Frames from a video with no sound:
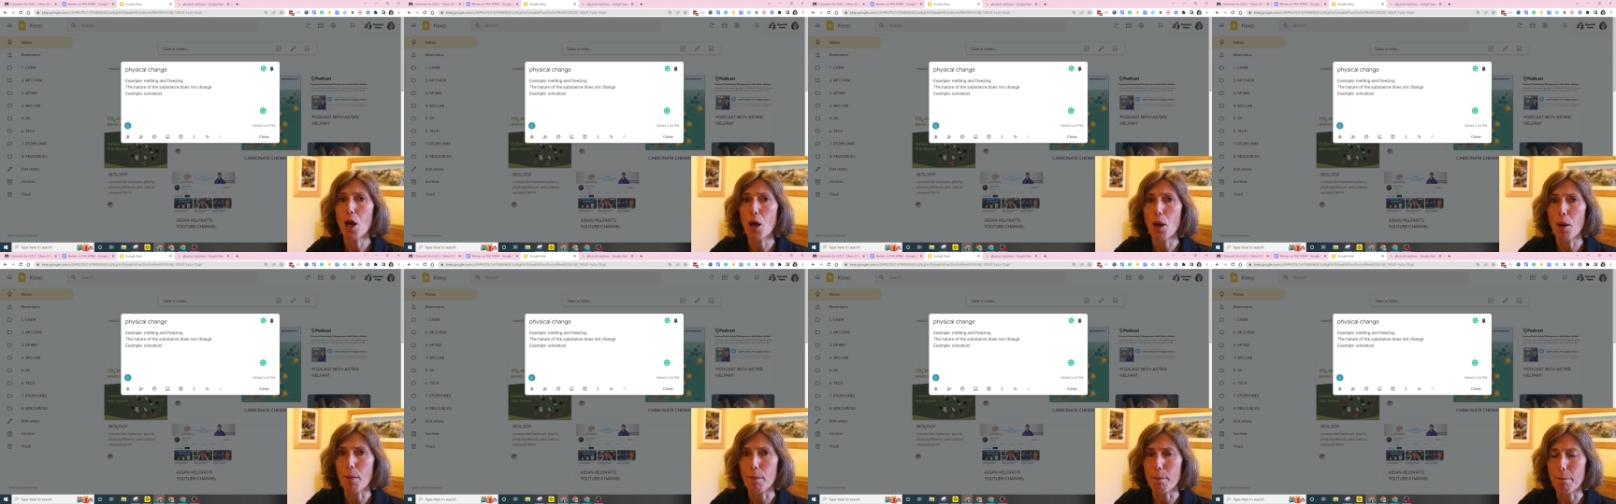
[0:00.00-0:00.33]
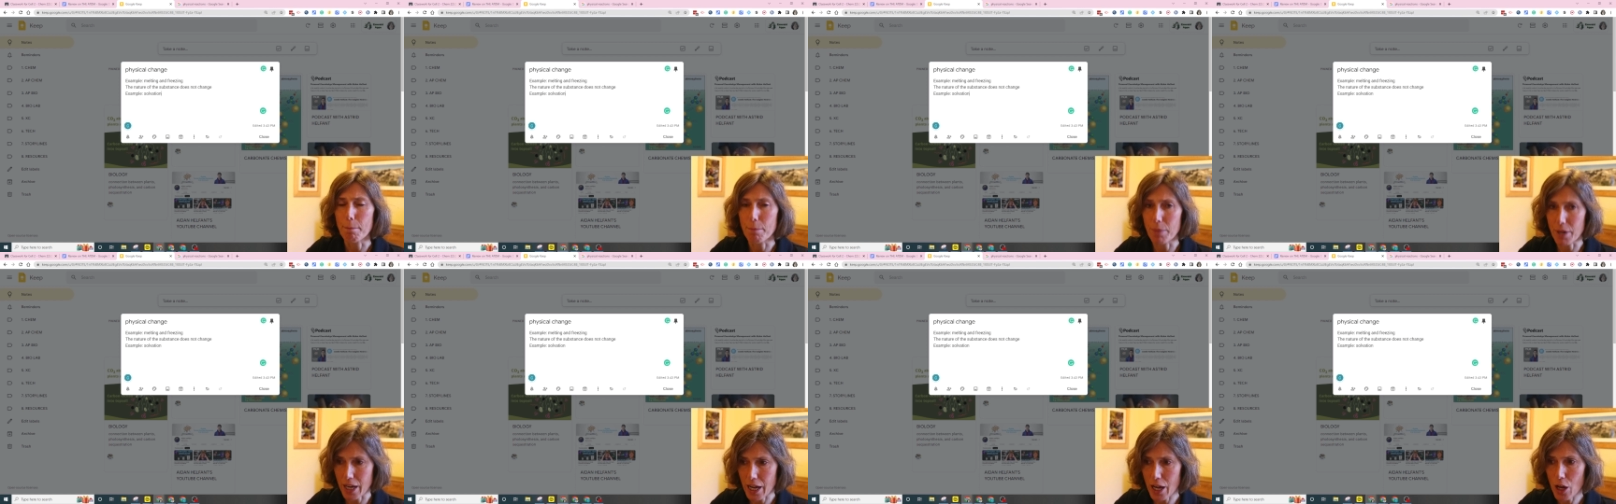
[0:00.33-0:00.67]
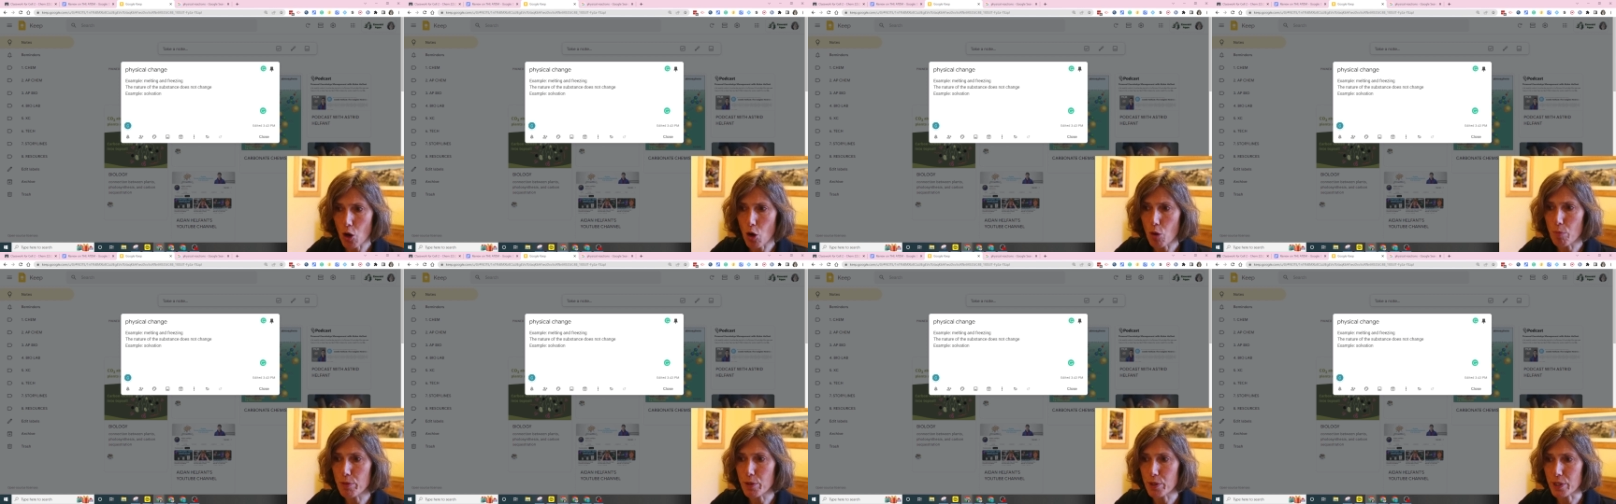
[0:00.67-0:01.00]
But I
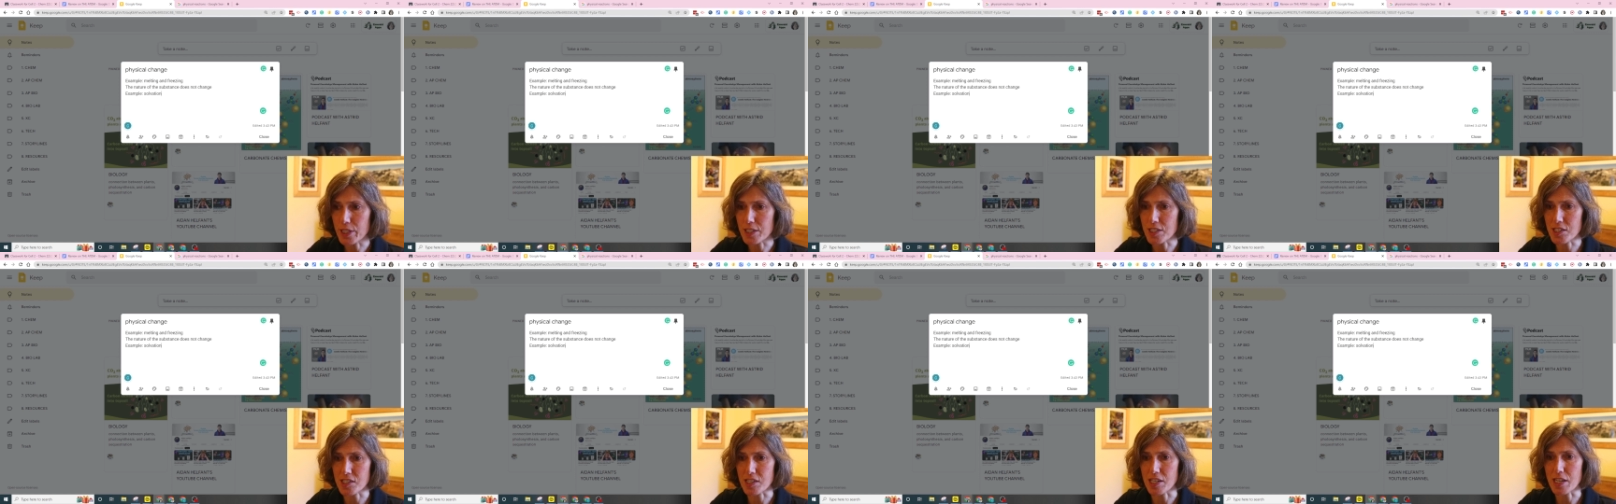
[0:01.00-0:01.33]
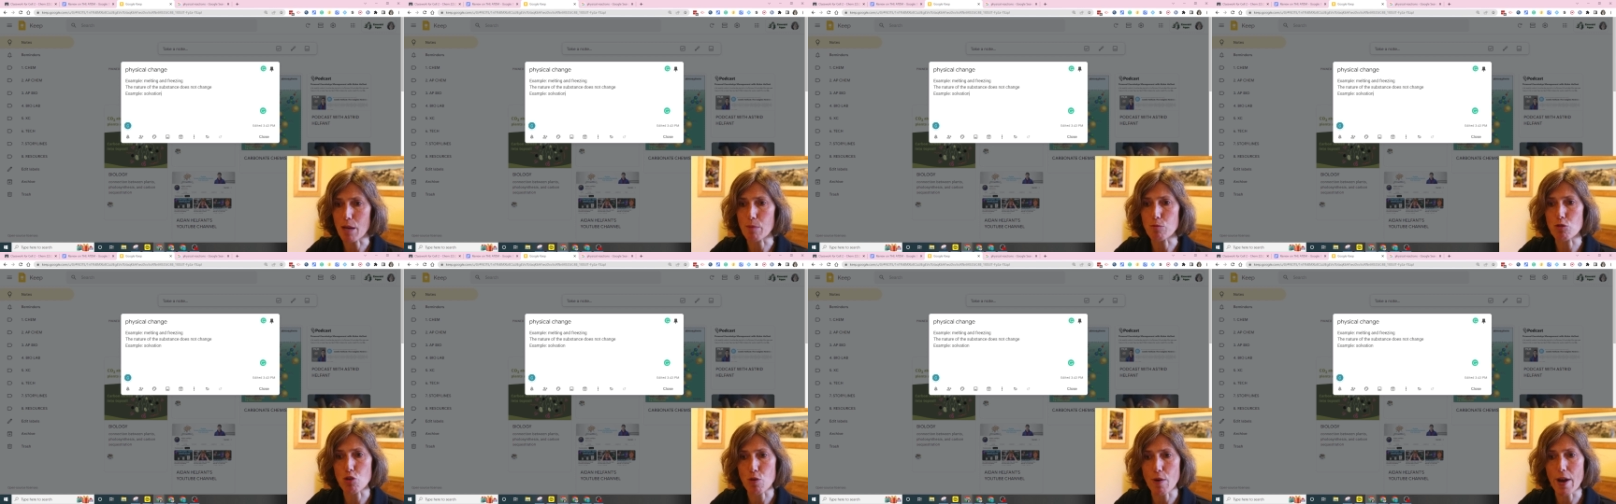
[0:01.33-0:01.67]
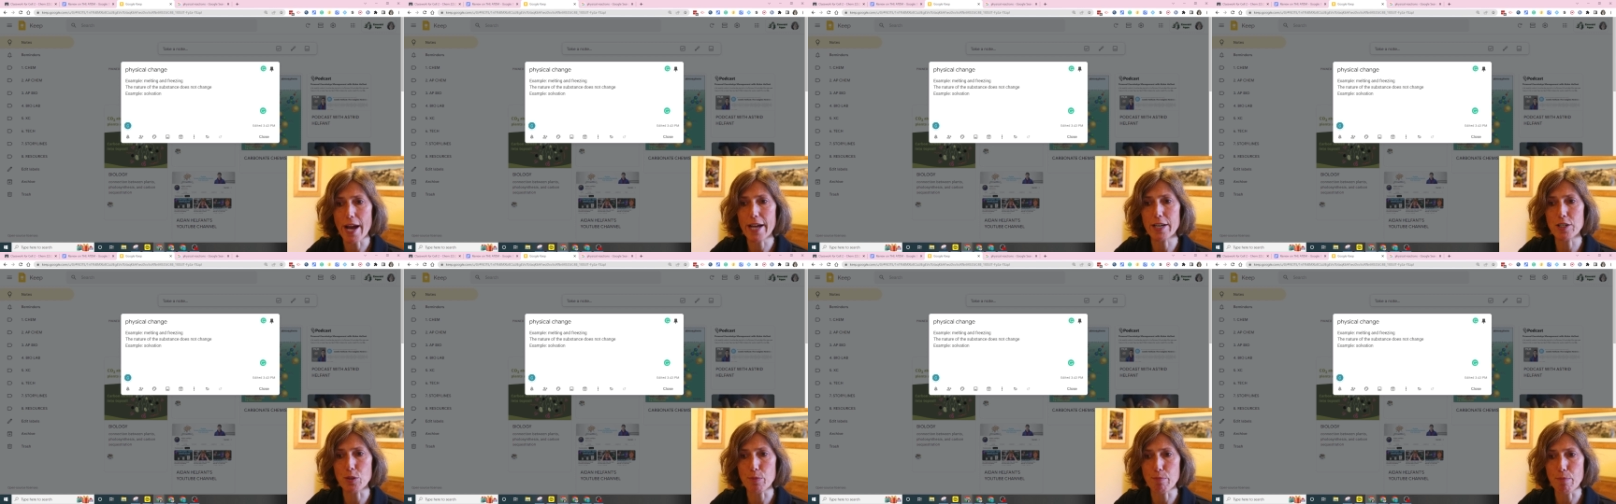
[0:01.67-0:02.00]
hope you can see I'm
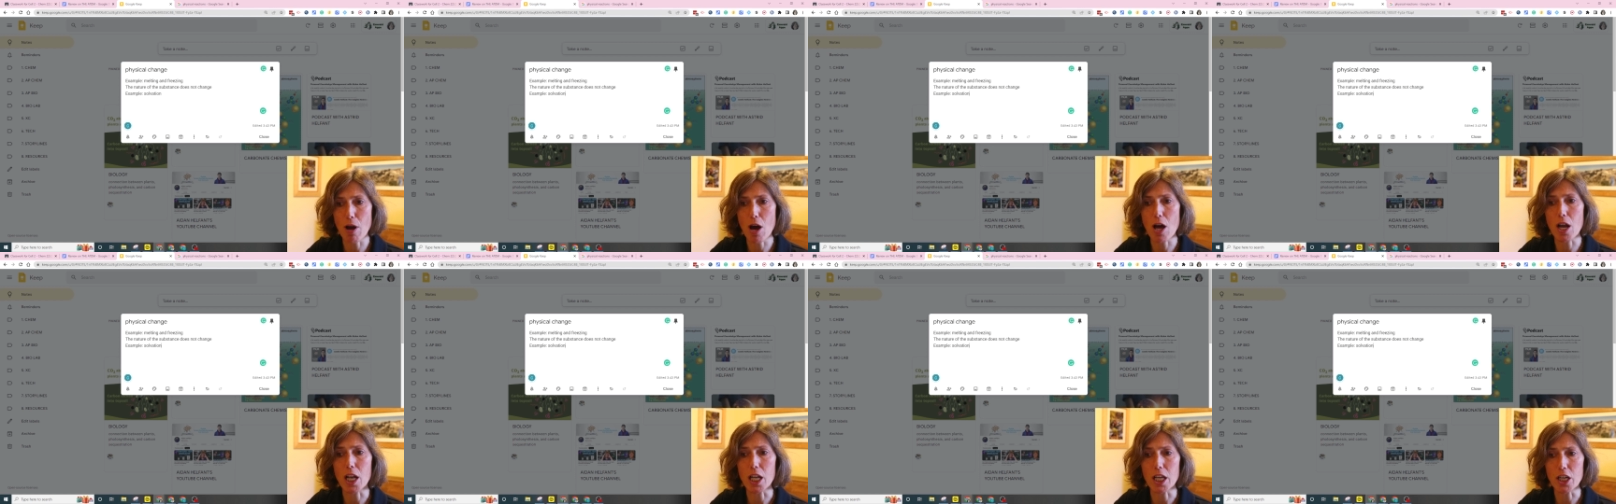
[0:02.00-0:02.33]
trying to model a